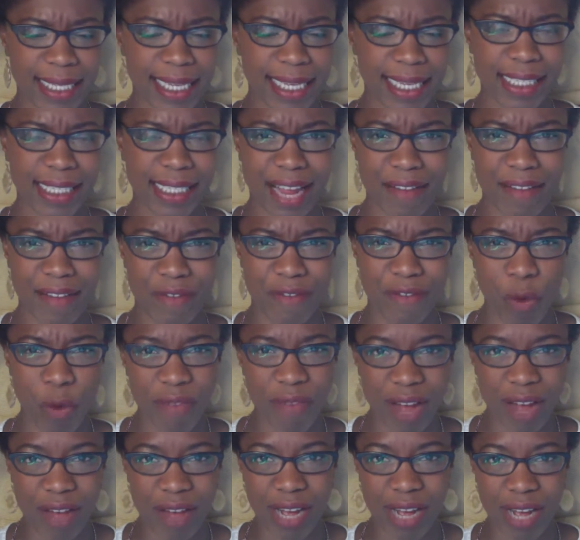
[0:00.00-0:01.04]
It takes like 4 or
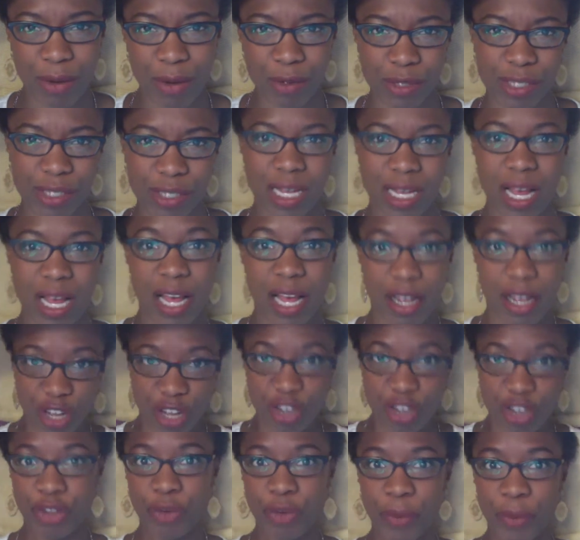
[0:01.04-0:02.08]
5 hours
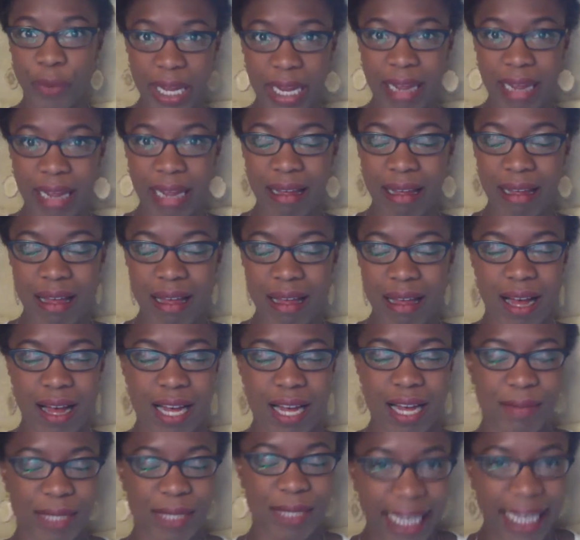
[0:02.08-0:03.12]
canoeing
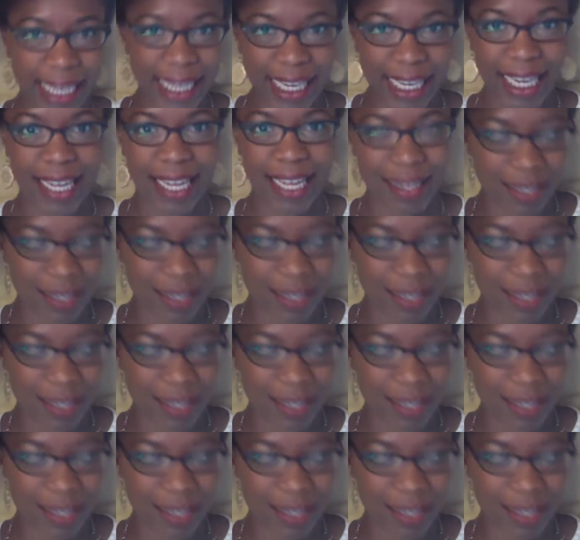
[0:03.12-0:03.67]
to get